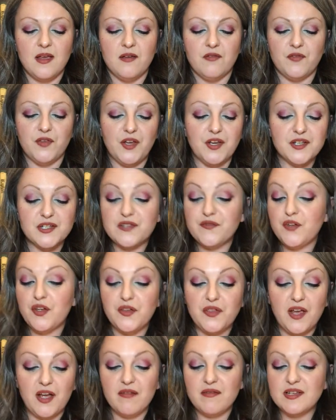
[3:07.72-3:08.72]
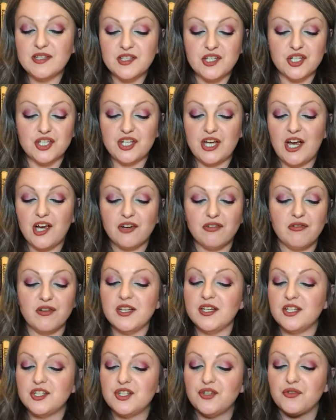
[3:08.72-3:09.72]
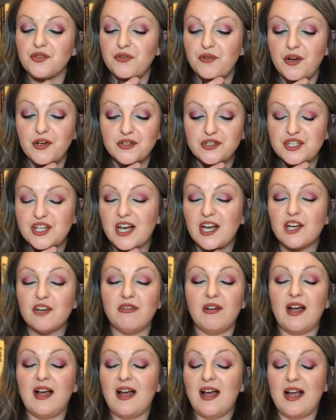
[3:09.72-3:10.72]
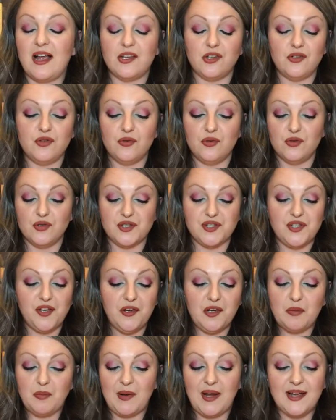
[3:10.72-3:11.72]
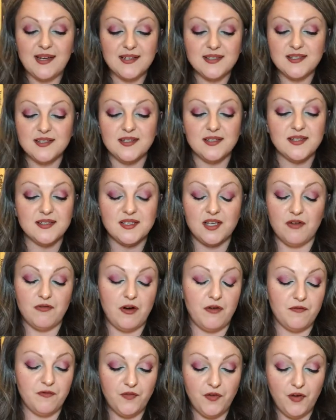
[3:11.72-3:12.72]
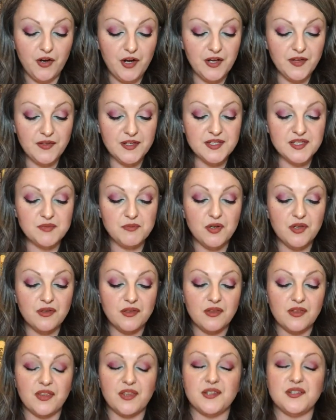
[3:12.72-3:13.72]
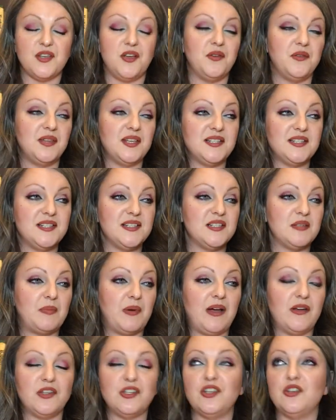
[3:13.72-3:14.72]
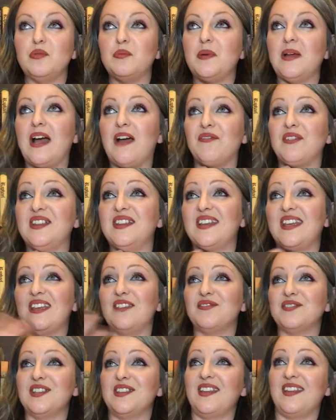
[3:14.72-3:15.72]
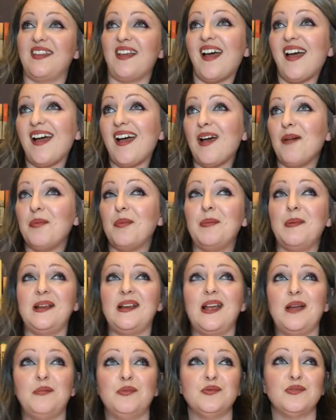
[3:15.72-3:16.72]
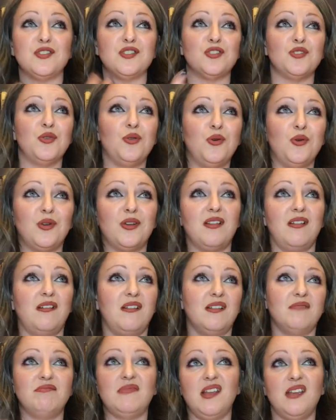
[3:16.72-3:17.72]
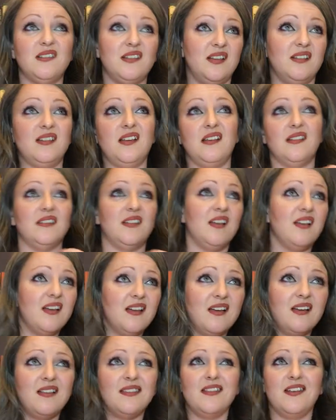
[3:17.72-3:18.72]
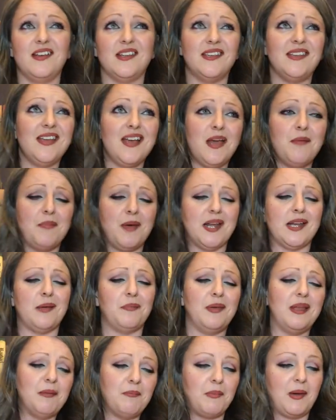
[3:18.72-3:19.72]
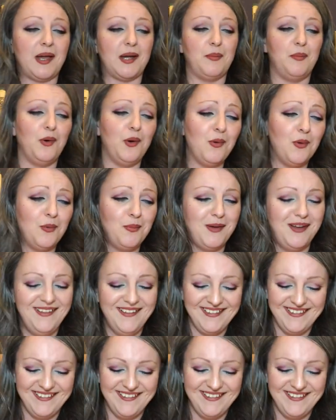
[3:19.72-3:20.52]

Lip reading: For those of you that are into chakras, your throat chakra and your solar plexus are on fire this month. So this is about you having the gift of the gab, being able to talk like da da da da, like yeah, bada bing, bada boom.